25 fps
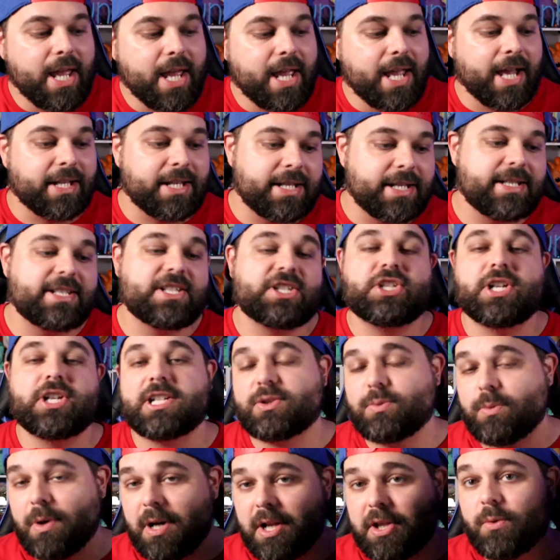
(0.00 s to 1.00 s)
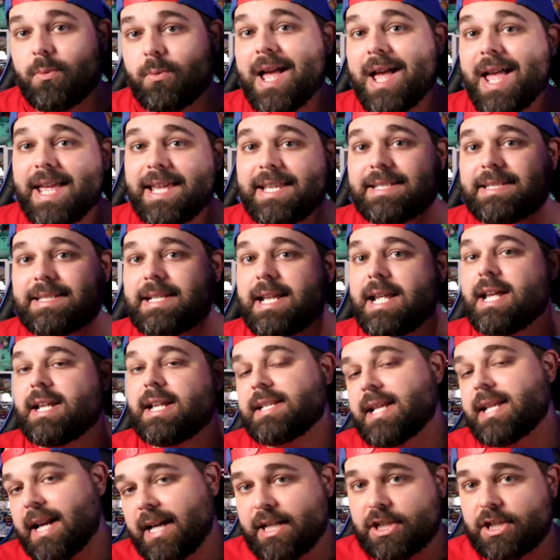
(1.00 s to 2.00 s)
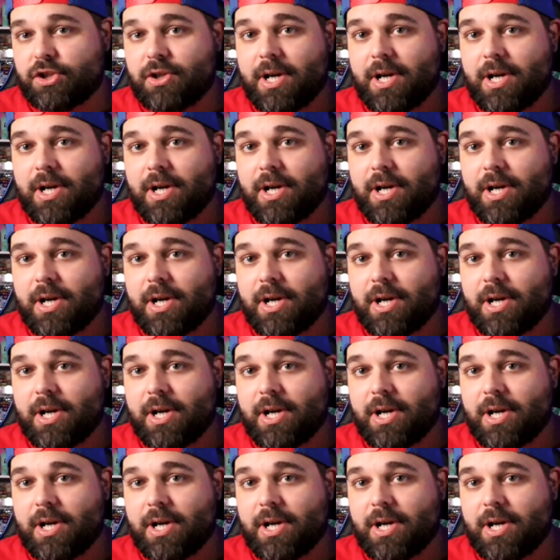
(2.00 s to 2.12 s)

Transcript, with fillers: And this is just one of the ways that I can